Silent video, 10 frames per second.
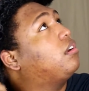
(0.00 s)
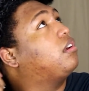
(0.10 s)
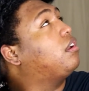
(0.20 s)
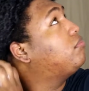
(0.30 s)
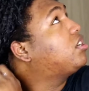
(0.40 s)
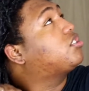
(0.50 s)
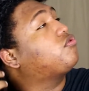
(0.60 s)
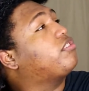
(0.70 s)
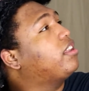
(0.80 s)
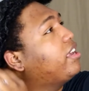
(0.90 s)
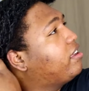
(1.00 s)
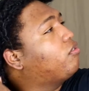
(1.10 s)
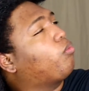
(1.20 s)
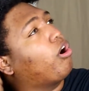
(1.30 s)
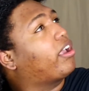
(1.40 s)
And I'm just really
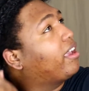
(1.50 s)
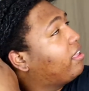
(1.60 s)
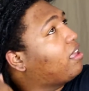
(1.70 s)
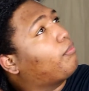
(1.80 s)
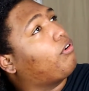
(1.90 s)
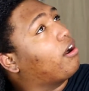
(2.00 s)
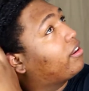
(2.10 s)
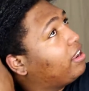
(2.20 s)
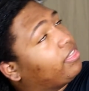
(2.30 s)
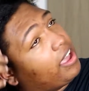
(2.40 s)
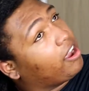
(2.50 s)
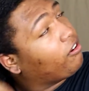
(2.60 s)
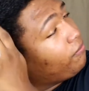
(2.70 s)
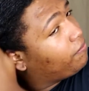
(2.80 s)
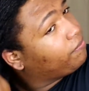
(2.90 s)
working that product in the hair.